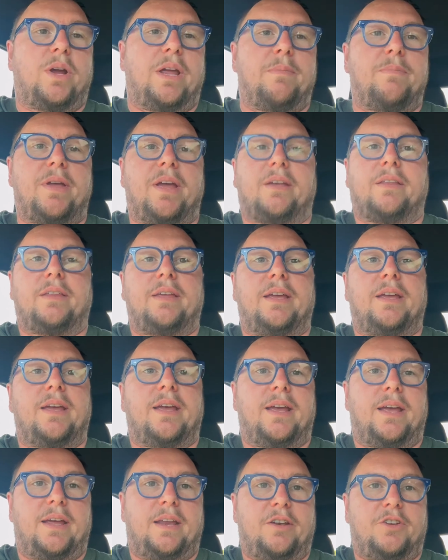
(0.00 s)
head back there
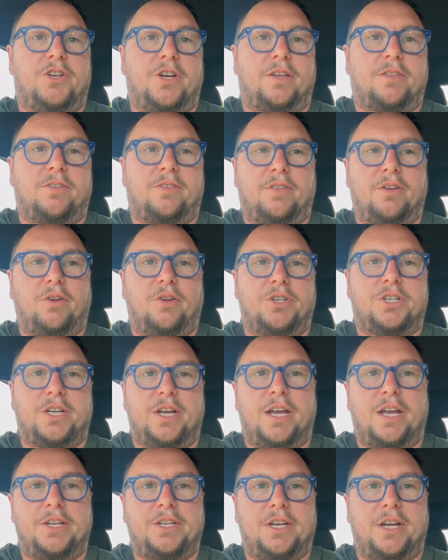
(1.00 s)
and chuck this thing on
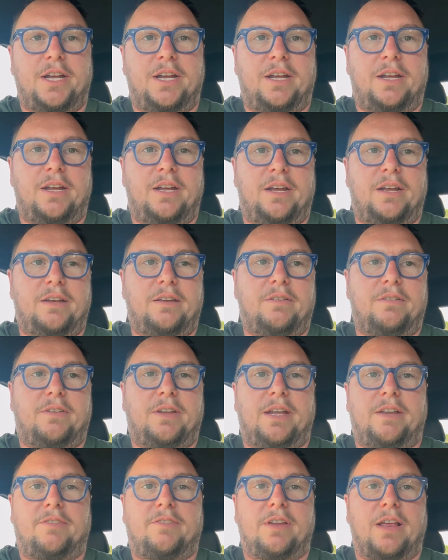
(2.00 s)
charge and
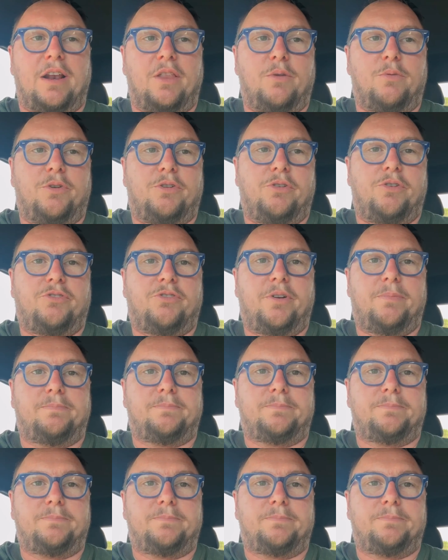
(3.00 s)
get started on the return trip.